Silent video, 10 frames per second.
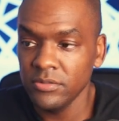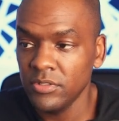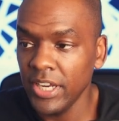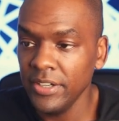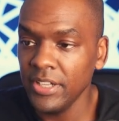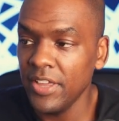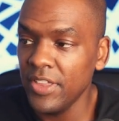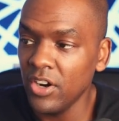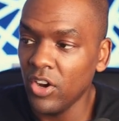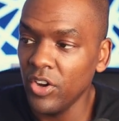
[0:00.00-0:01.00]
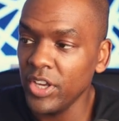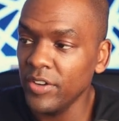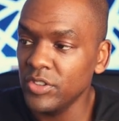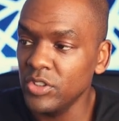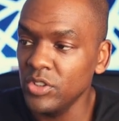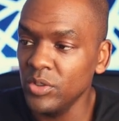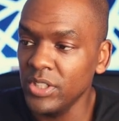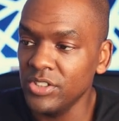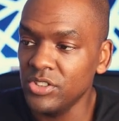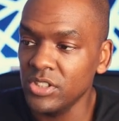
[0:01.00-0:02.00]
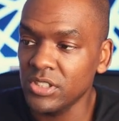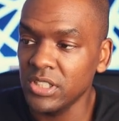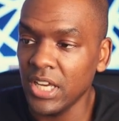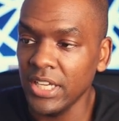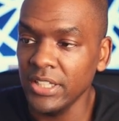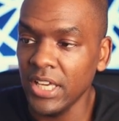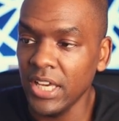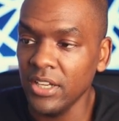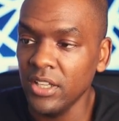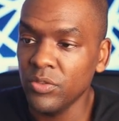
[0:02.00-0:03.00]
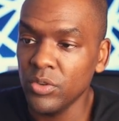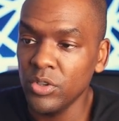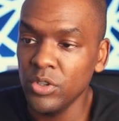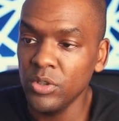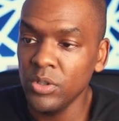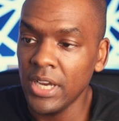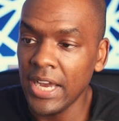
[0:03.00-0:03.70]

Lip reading: Right? And then all you have to do is just slide that through